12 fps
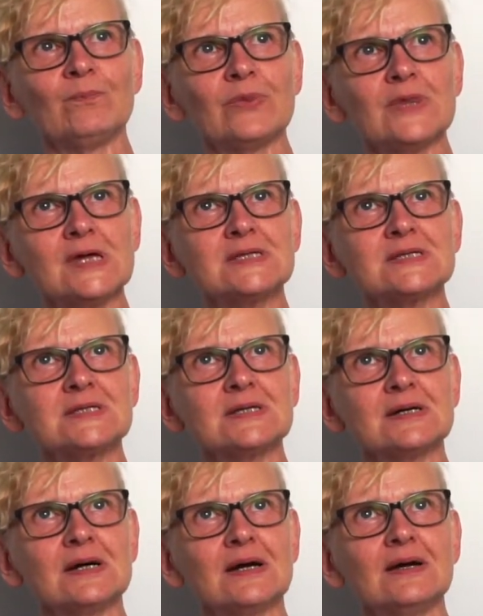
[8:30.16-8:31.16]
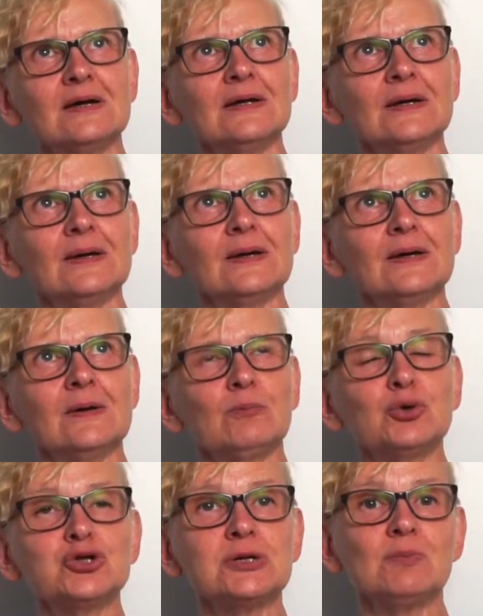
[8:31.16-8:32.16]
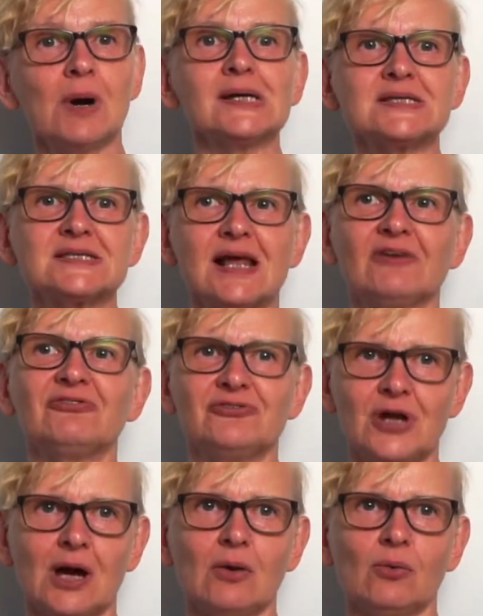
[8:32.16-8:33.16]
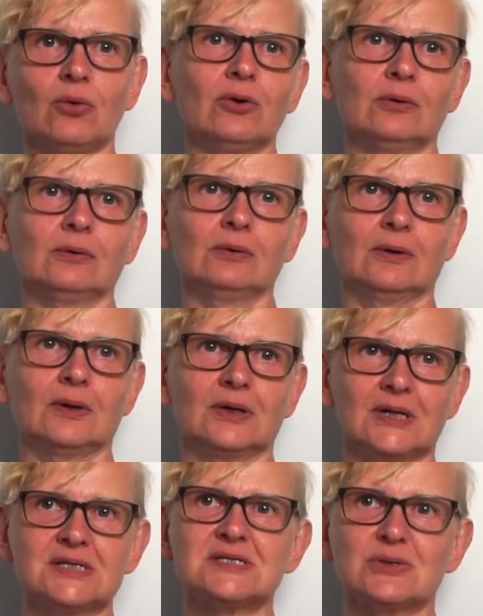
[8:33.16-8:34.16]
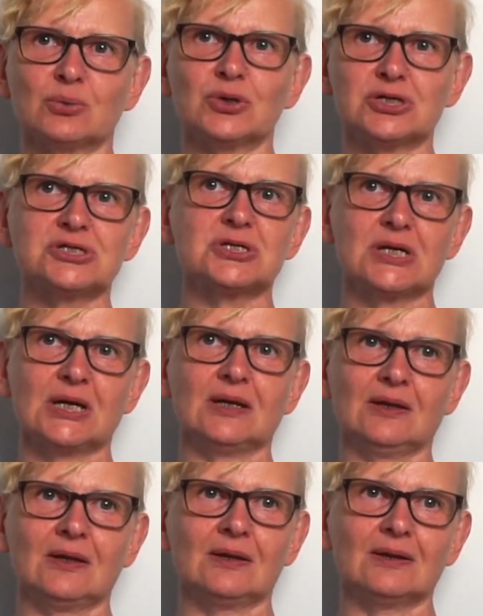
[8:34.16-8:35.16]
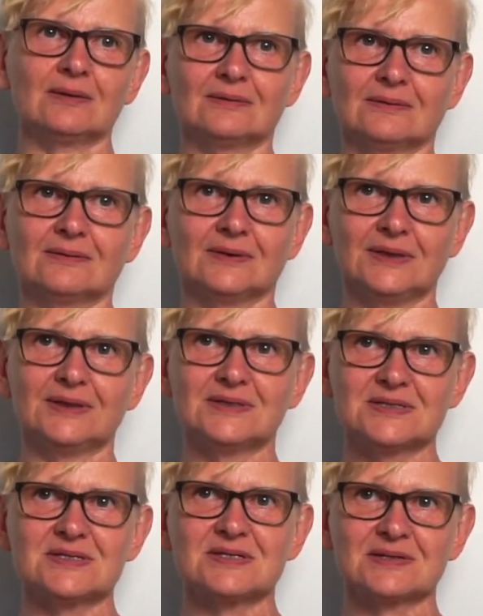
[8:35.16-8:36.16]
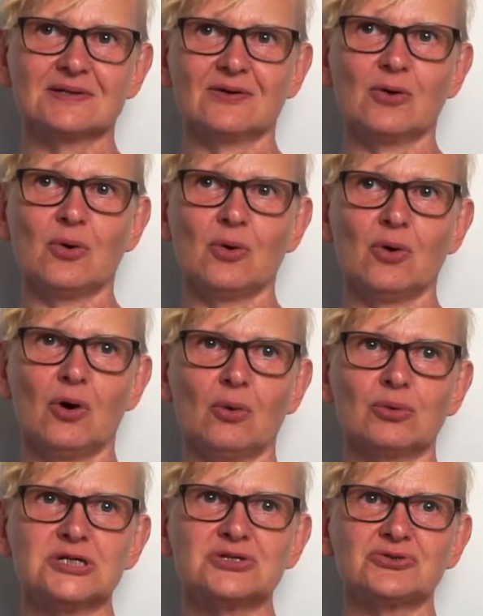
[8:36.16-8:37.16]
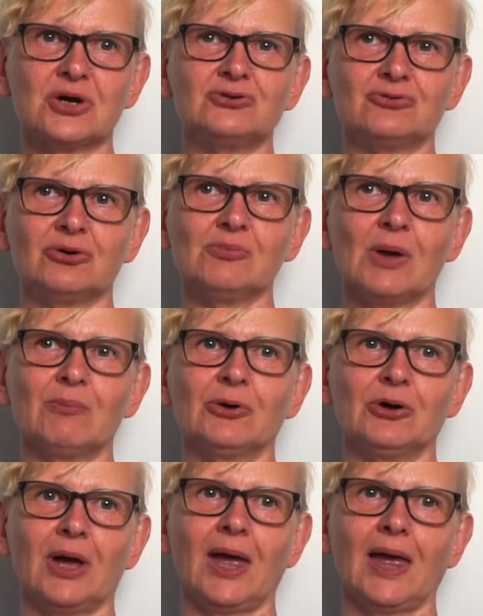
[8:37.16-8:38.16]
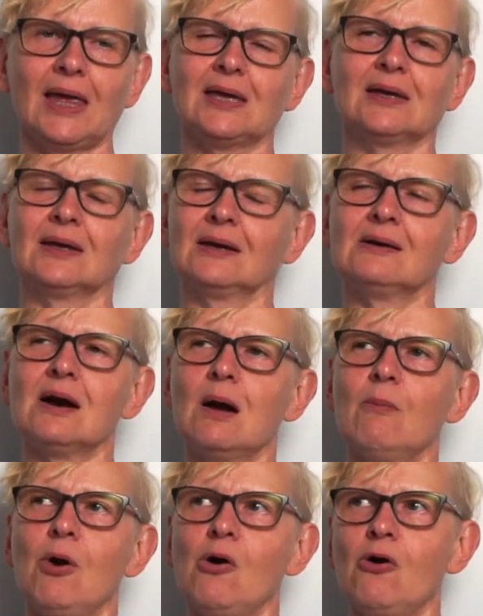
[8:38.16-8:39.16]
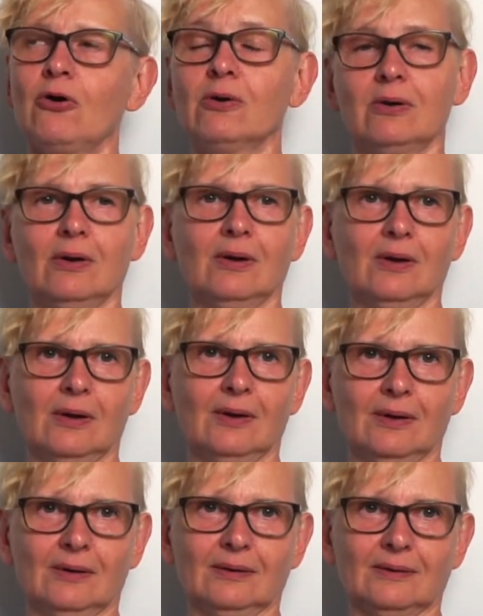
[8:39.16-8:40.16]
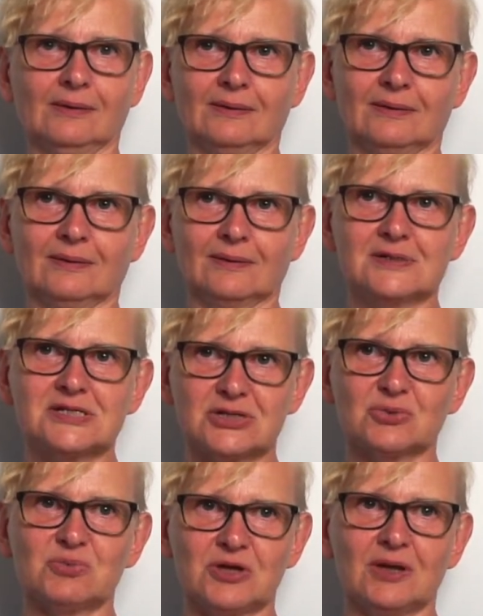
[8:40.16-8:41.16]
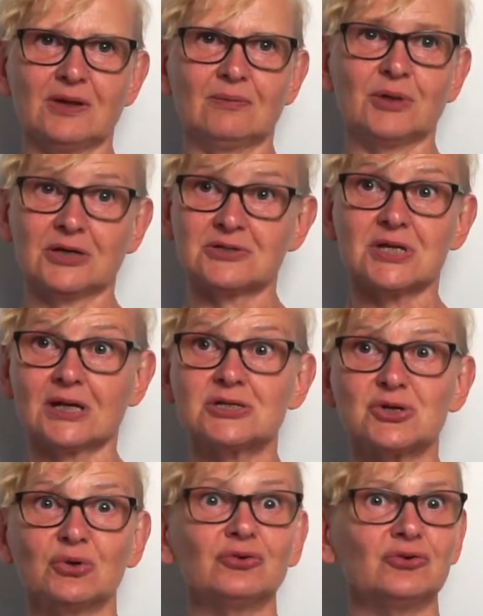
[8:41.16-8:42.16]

that's the putting myself down. That's the worst thing. That it's always try to remember. Hey, come on, stop that, because that's not